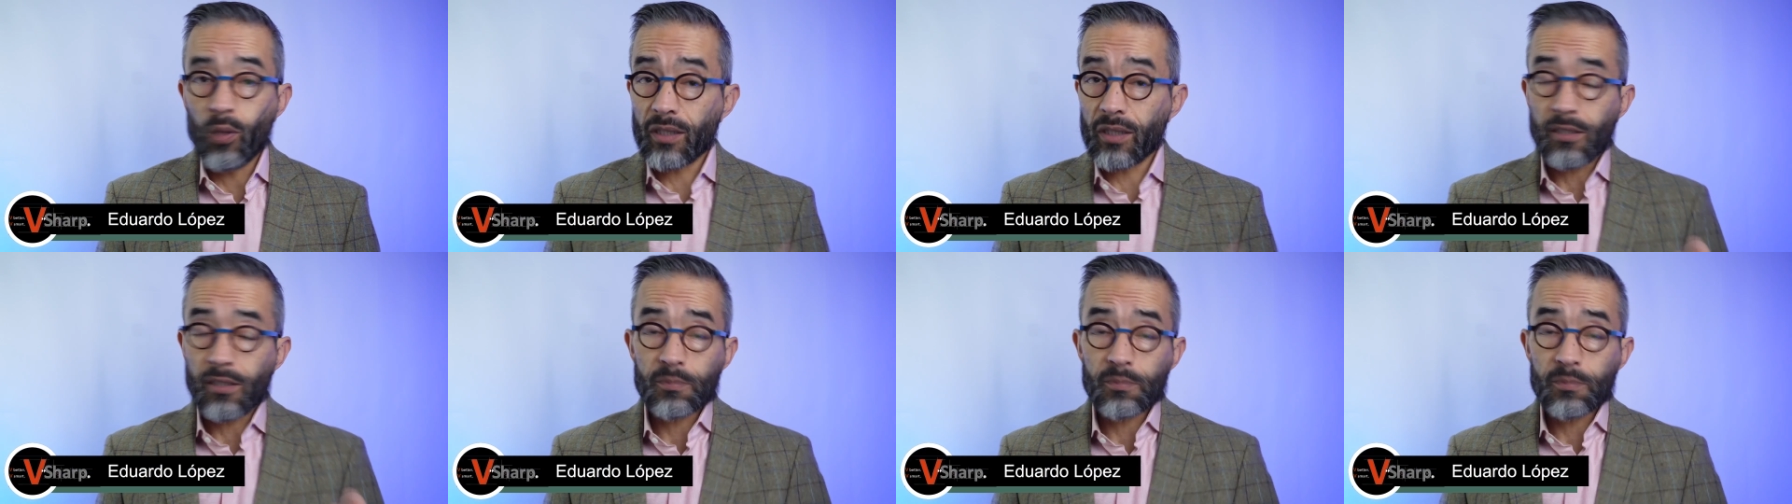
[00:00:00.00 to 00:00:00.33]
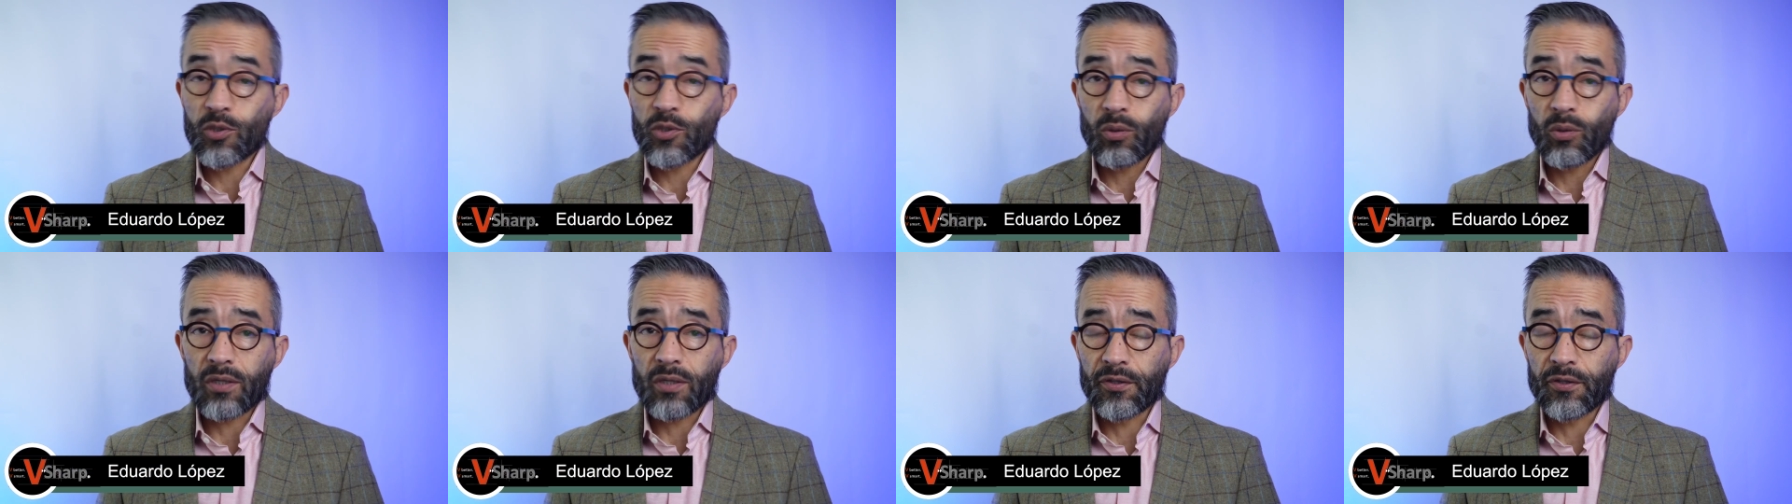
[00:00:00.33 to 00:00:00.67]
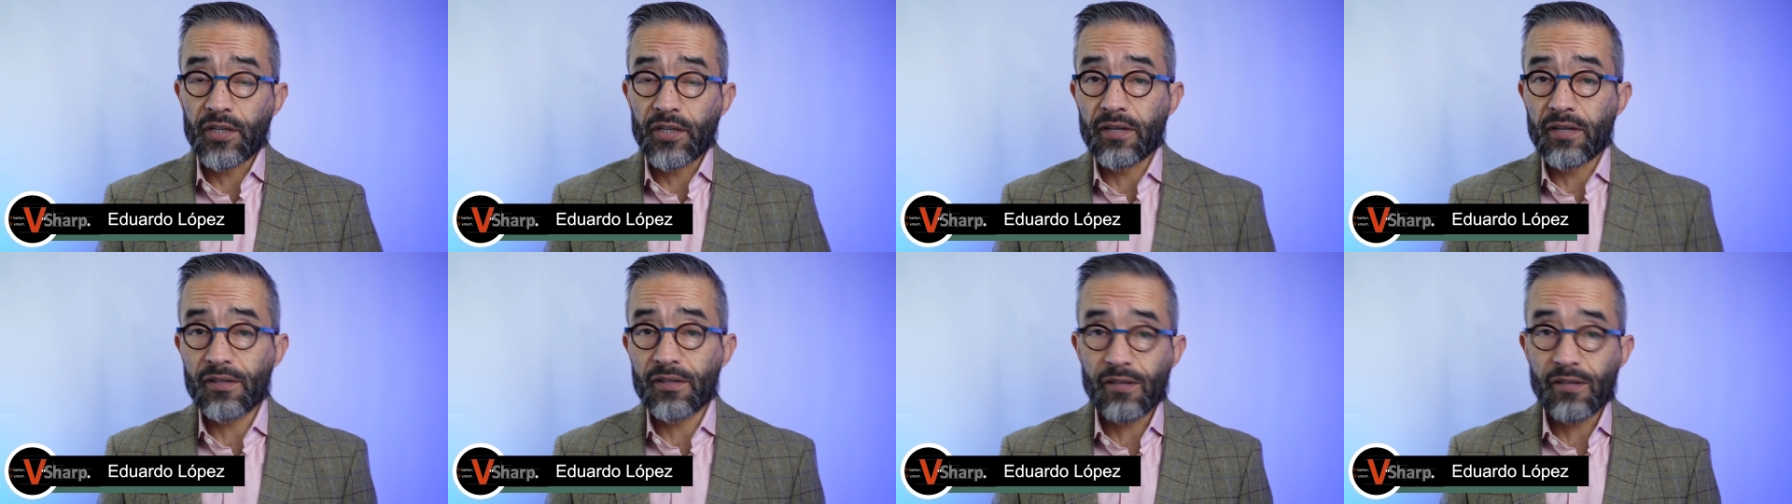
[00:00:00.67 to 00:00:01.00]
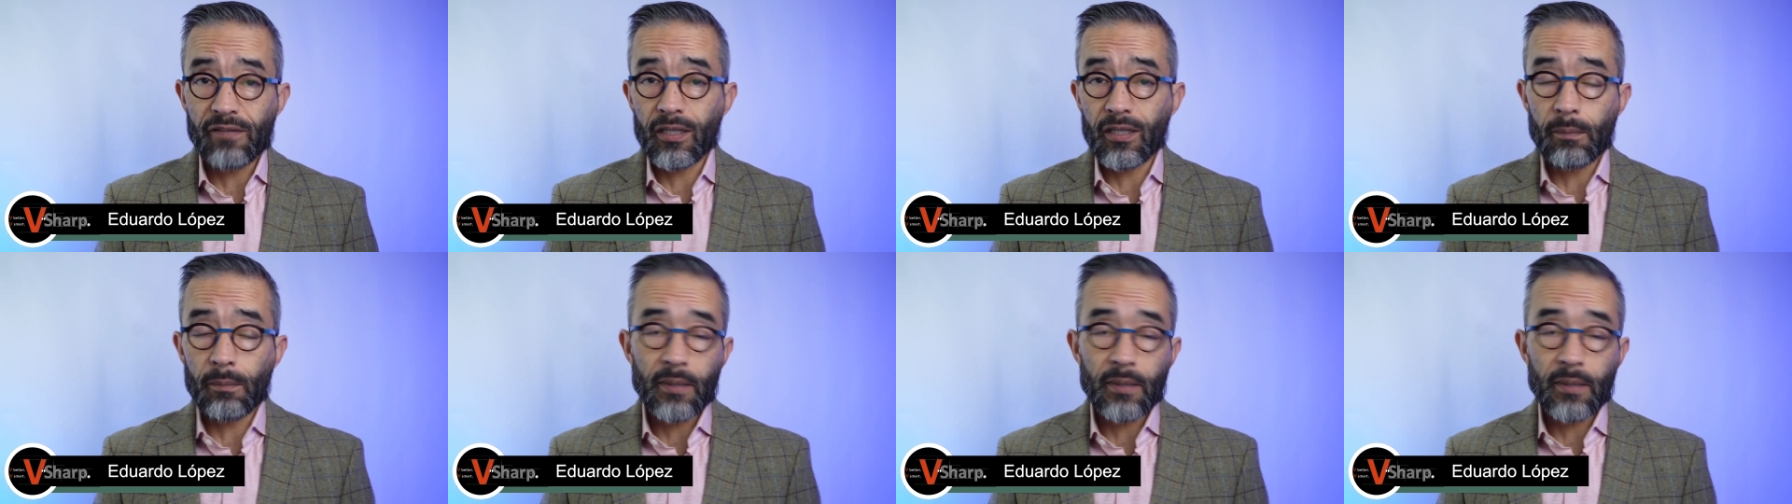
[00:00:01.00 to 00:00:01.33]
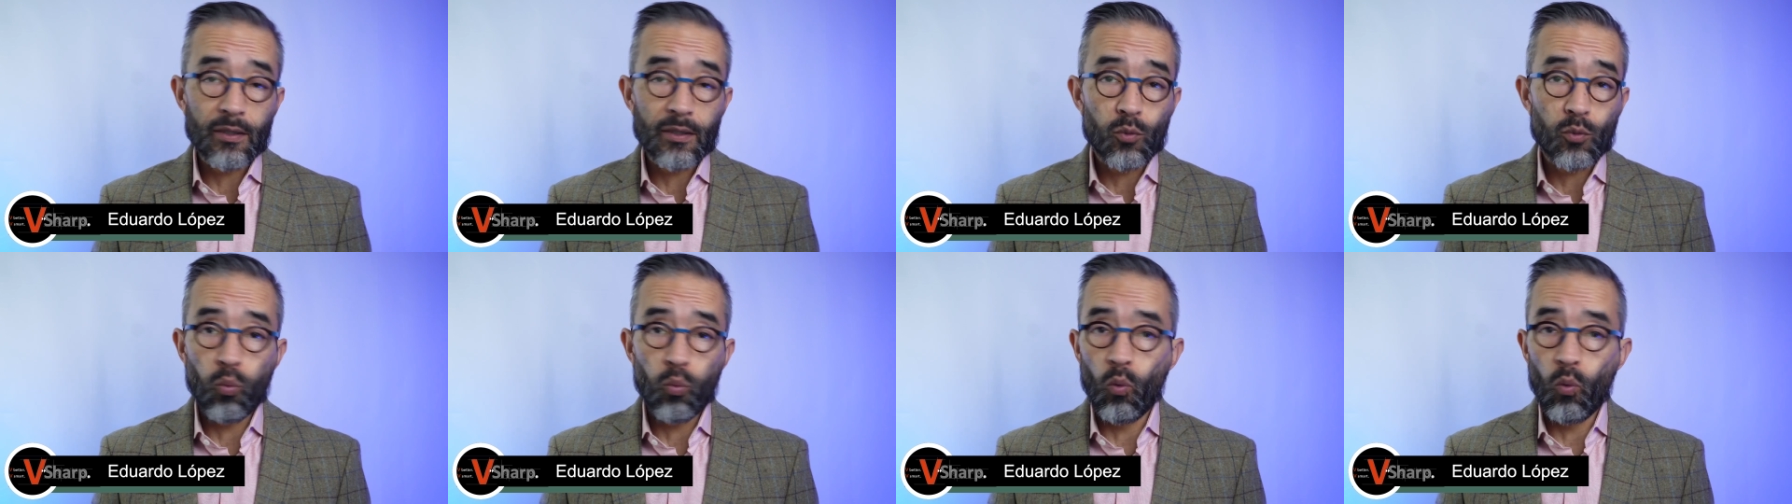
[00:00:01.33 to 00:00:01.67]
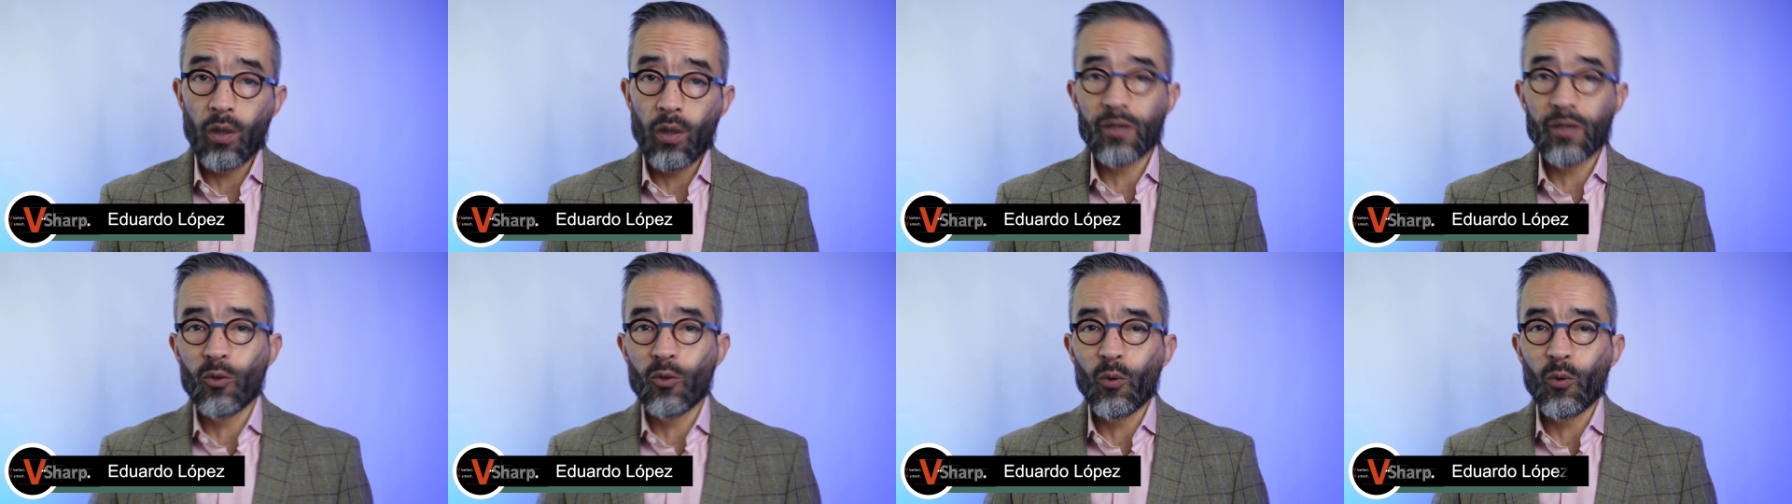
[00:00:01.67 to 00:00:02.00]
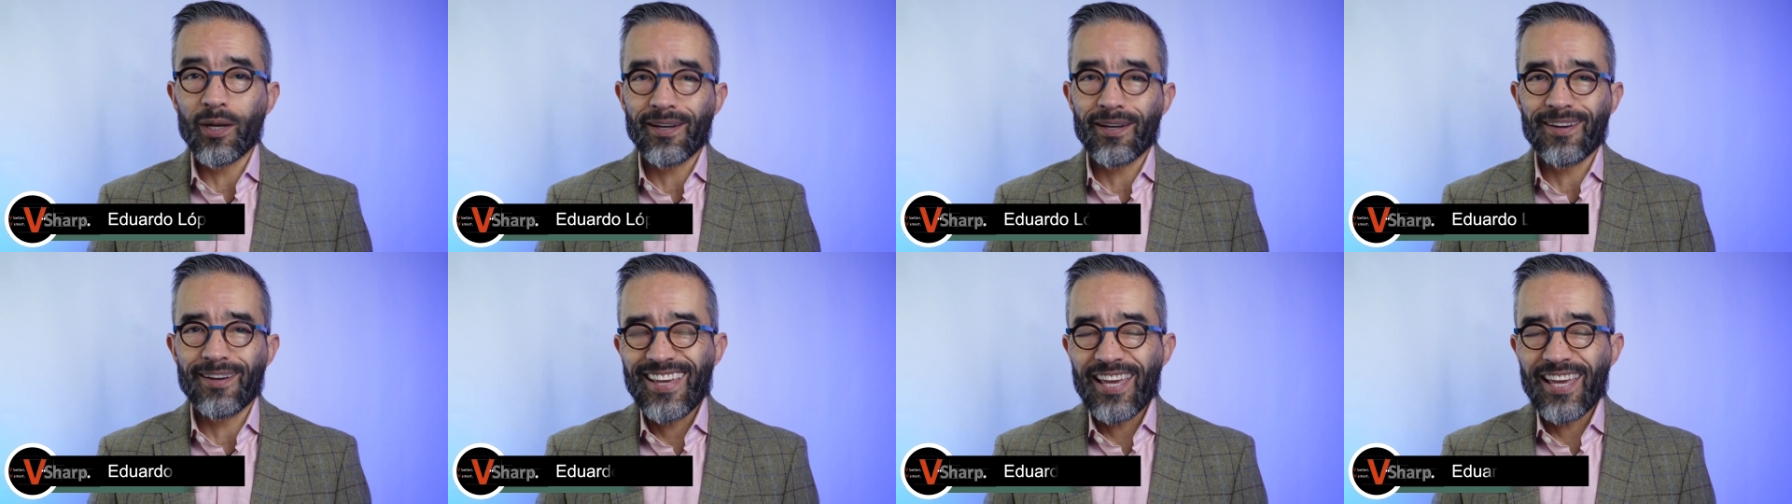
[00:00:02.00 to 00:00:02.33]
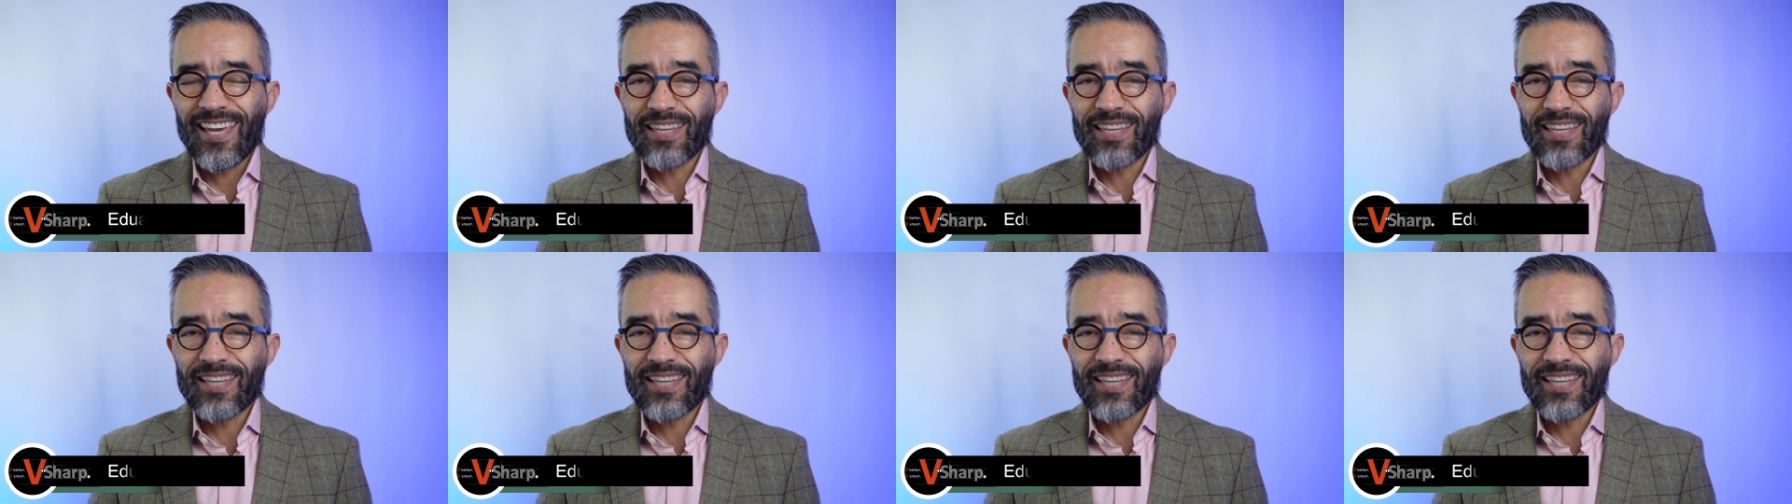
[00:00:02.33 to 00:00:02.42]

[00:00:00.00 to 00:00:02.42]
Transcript: Welcome to Career Development 101.